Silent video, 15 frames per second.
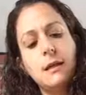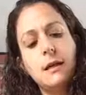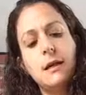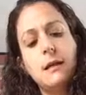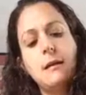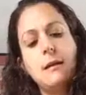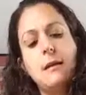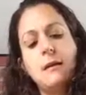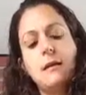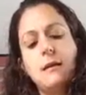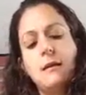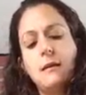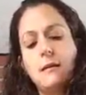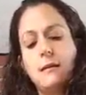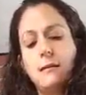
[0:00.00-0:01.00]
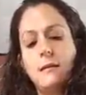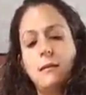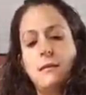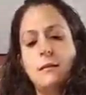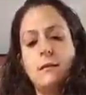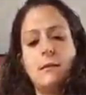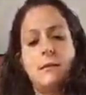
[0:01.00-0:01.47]
and then
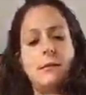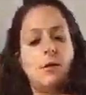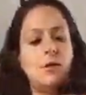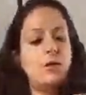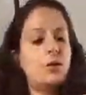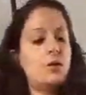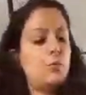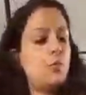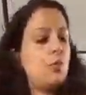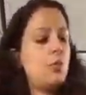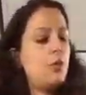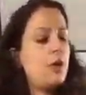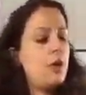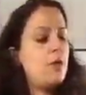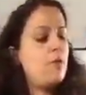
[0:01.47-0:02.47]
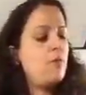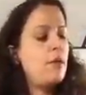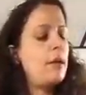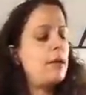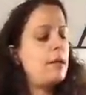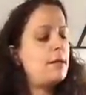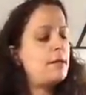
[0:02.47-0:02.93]
just pour it
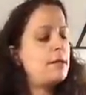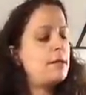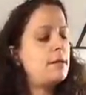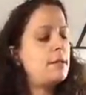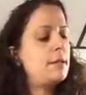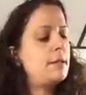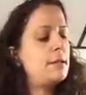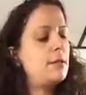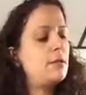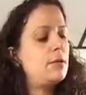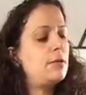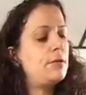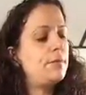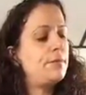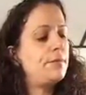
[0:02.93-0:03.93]
right into this little